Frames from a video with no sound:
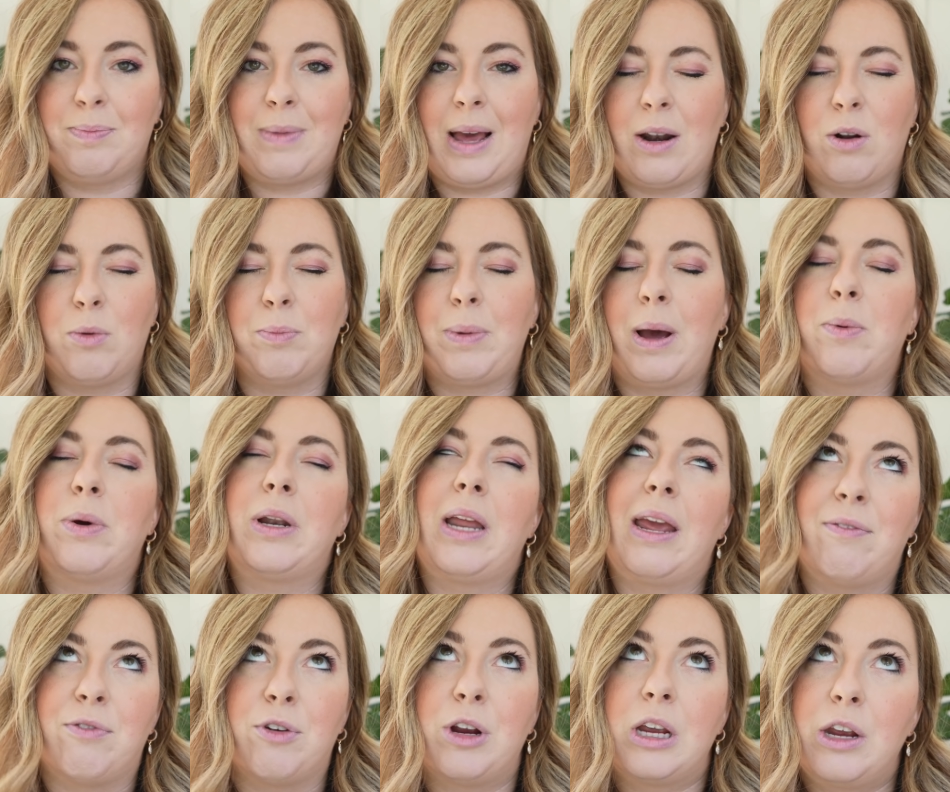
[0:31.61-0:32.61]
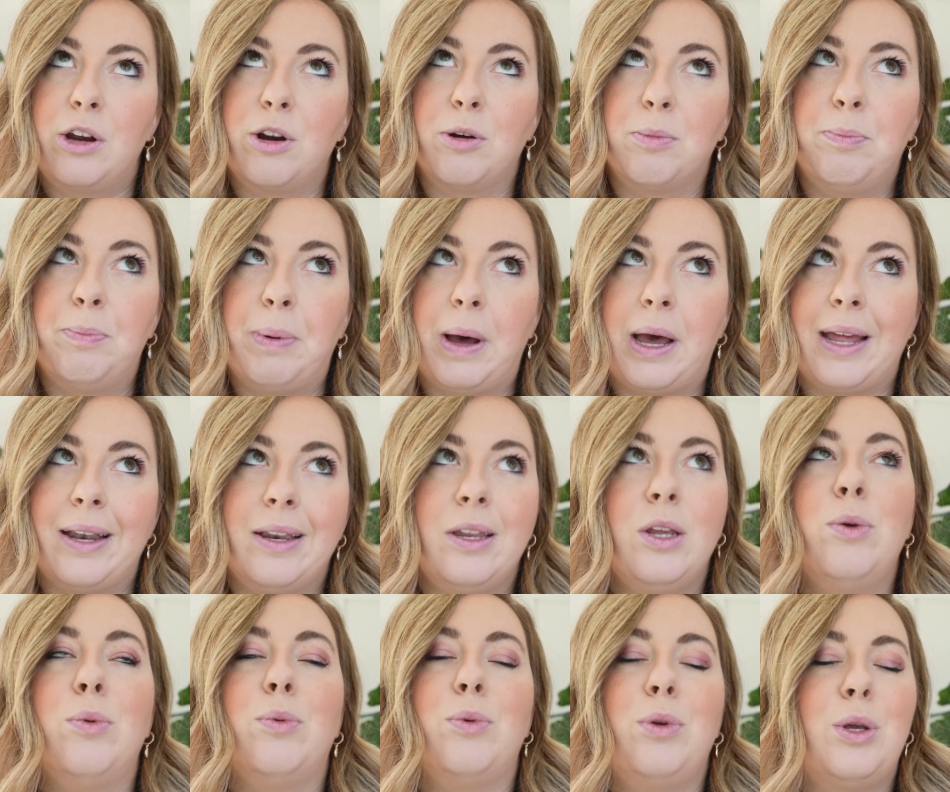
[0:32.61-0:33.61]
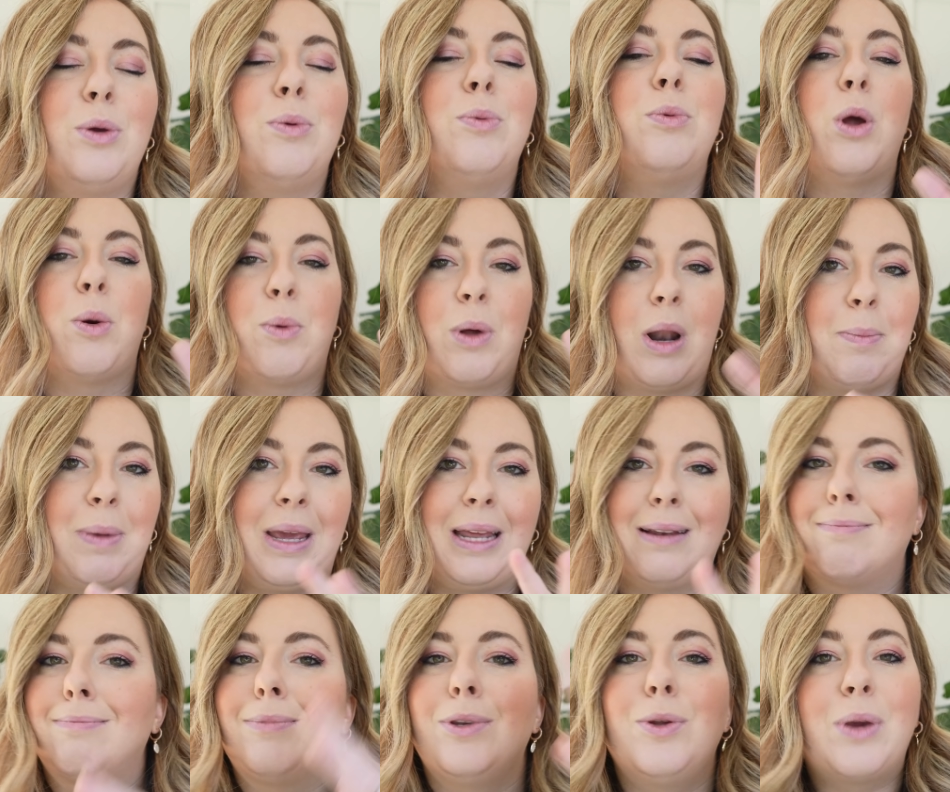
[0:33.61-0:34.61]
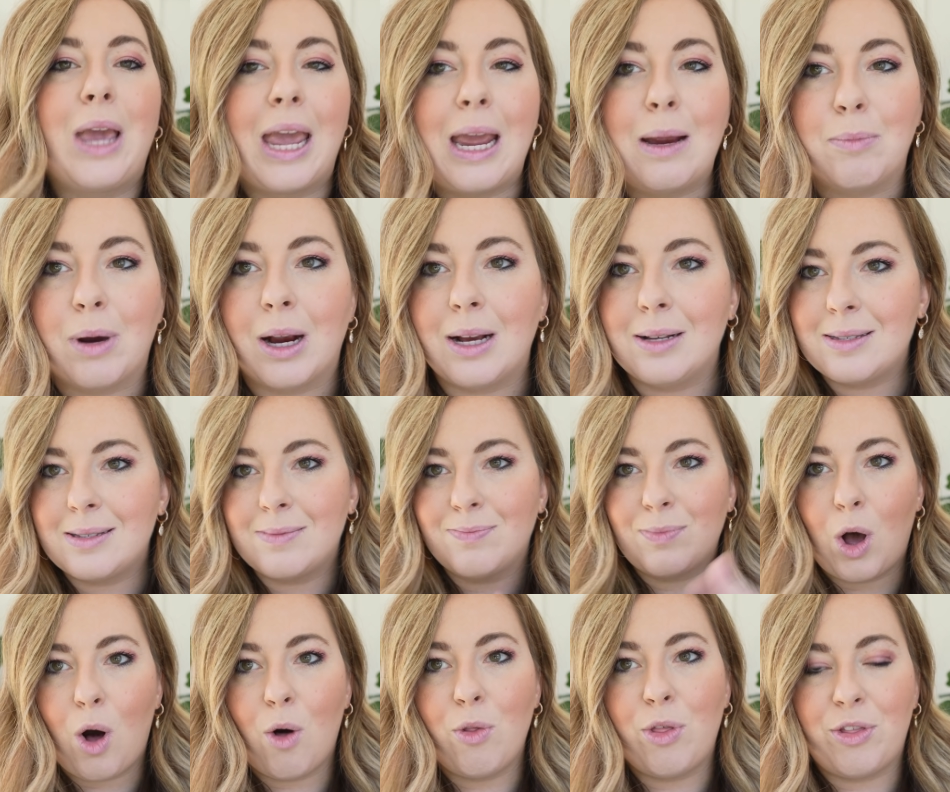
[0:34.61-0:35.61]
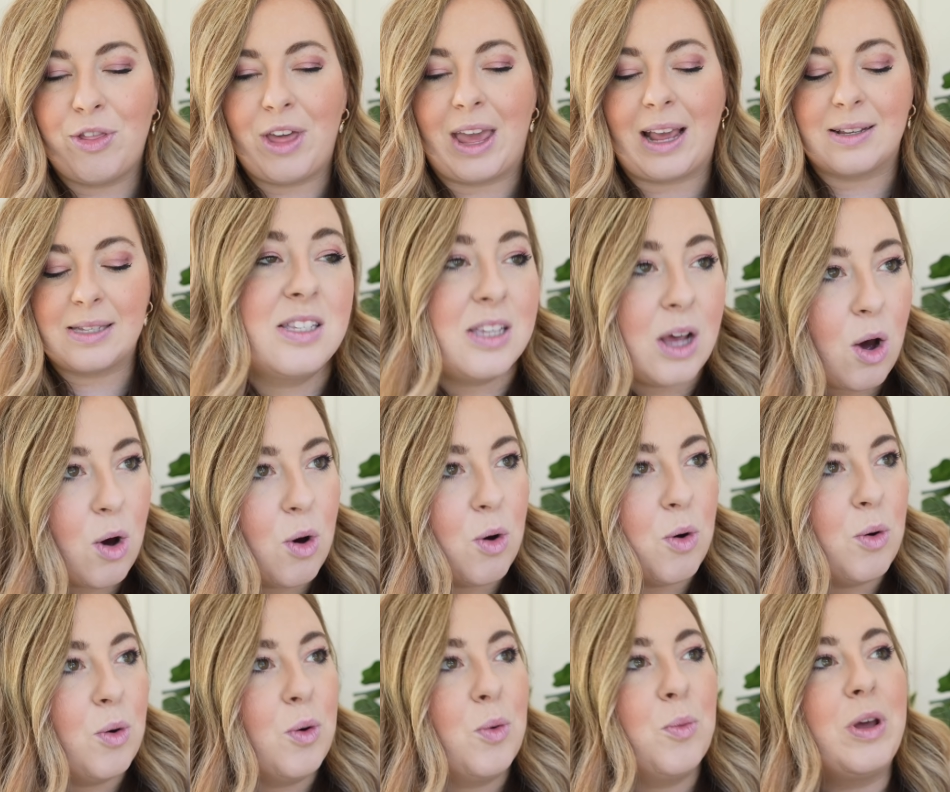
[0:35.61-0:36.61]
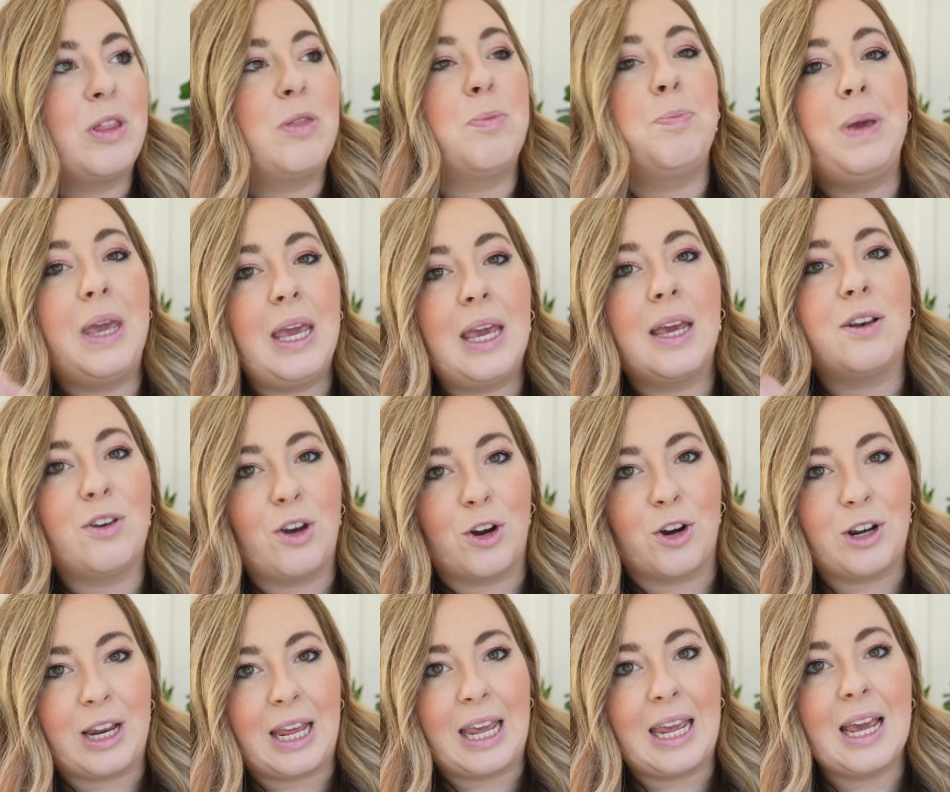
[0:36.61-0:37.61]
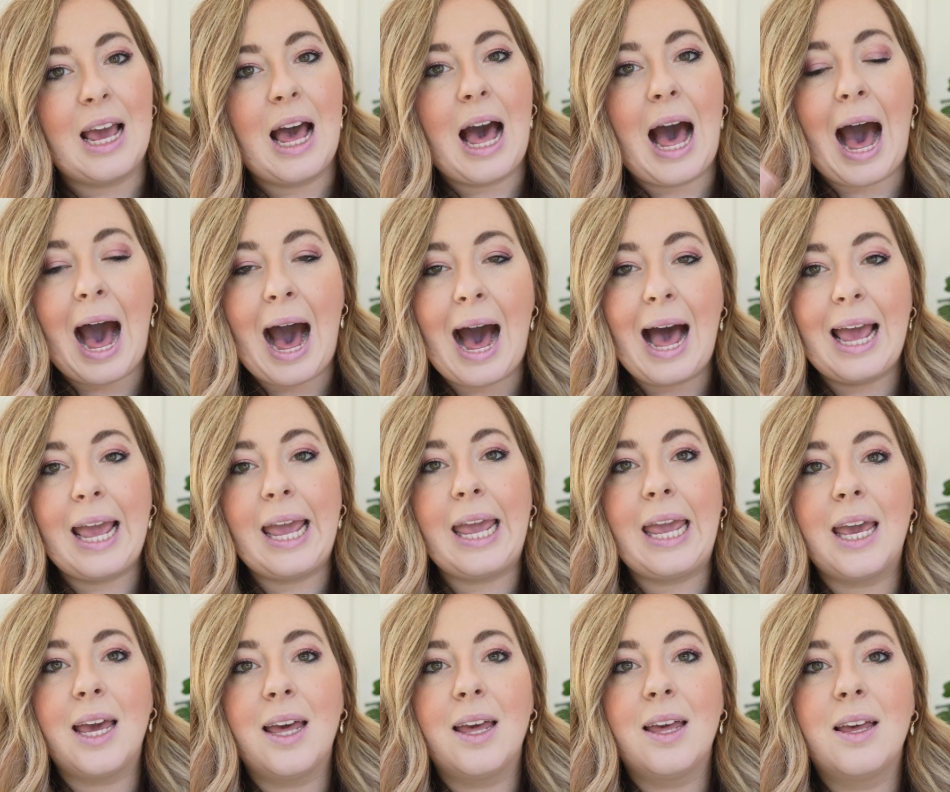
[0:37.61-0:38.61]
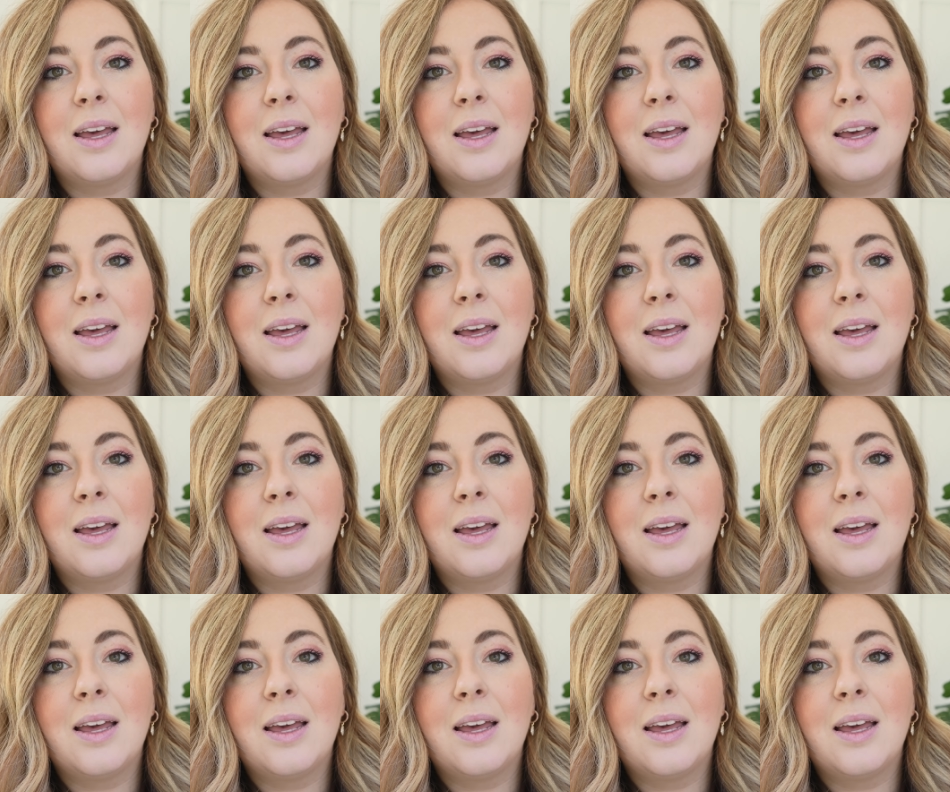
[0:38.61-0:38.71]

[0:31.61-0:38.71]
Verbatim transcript: I don't buy one every year, but you you know what I mean. New cameras, all the things. So with being nerdy, I